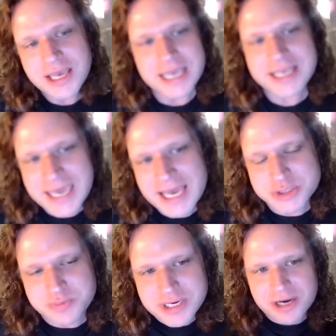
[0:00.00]
in
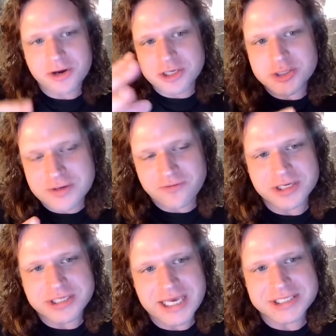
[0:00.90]
Kashmir, use it for
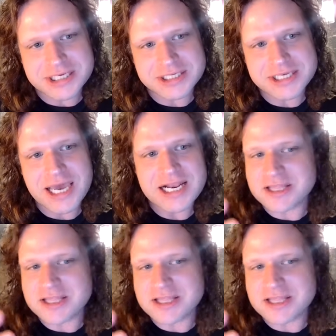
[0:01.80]
a testing site,